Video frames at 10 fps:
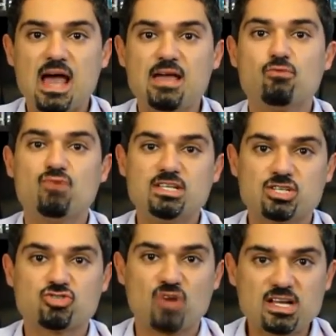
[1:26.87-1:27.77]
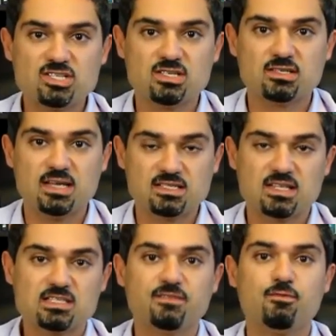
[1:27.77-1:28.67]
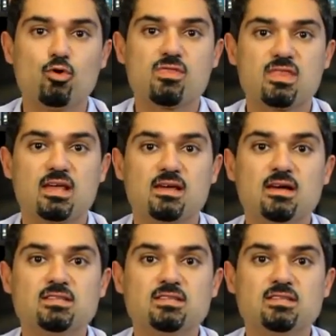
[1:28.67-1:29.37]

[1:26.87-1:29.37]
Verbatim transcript: a registration desk. That's the fourth thing.